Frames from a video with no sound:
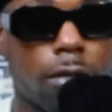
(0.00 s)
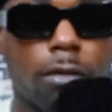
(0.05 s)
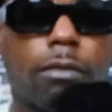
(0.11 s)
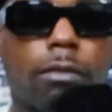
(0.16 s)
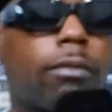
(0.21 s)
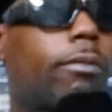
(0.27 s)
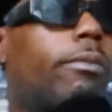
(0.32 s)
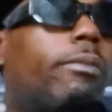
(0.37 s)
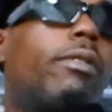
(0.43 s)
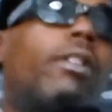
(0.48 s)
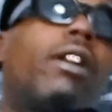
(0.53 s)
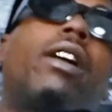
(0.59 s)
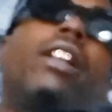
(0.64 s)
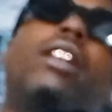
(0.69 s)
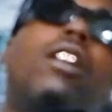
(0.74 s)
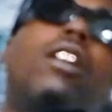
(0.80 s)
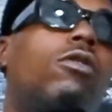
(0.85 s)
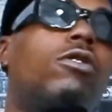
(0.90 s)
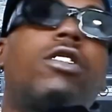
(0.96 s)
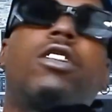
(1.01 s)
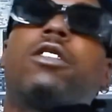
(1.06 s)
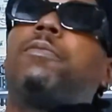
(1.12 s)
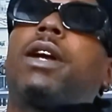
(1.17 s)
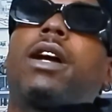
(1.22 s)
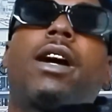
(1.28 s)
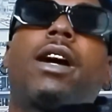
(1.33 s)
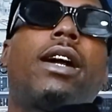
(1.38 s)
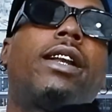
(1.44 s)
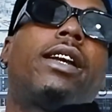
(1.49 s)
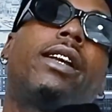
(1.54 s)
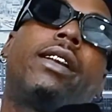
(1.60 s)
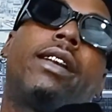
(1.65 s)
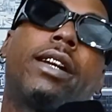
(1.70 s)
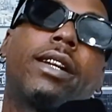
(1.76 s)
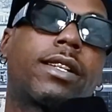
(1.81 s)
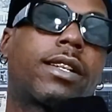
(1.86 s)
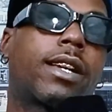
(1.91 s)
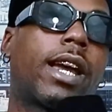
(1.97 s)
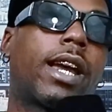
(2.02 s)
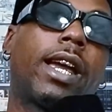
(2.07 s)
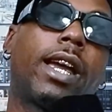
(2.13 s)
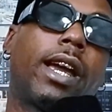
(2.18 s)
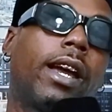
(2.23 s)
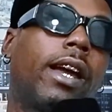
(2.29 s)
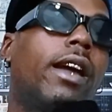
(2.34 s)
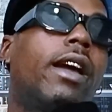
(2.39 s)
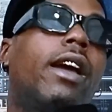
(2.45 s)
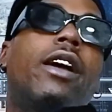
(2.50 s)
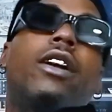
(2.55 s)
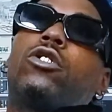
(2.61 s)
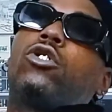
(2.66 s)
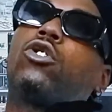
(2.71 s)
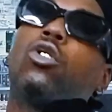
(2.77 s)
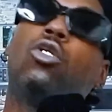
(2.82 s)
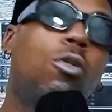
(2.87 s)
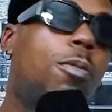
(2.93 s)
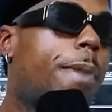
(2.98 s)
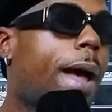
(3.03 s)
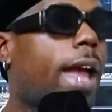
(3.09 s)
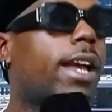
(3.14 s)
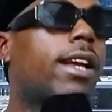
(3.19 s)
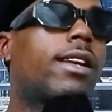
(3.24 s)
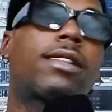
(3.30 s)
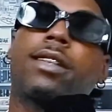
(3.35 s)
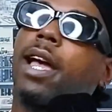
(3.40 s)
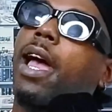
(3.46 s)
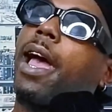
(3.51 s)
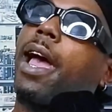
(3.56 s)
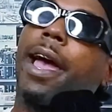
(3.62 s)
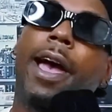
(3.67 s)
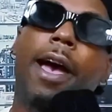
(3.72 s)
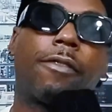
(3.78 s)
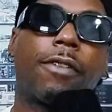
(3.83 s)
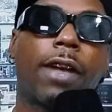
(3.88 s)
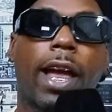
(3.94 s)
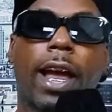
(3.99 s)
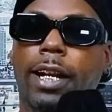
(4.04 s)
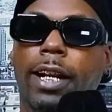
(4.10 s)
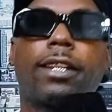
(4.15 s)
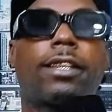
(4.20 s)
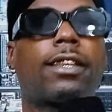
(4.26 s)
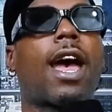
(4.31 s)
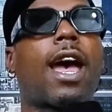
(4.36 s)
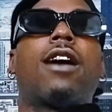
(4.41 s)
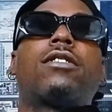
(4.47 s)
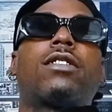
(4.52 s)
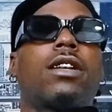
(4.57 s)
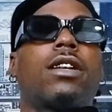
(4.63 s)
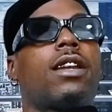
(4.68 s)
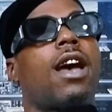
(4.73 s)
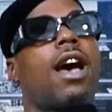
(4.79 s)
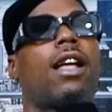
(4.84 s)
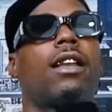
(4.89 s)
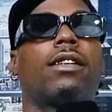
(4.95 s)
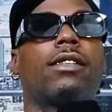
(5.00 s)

bruh, no, just because these niggas can hit two banks, have $80,000,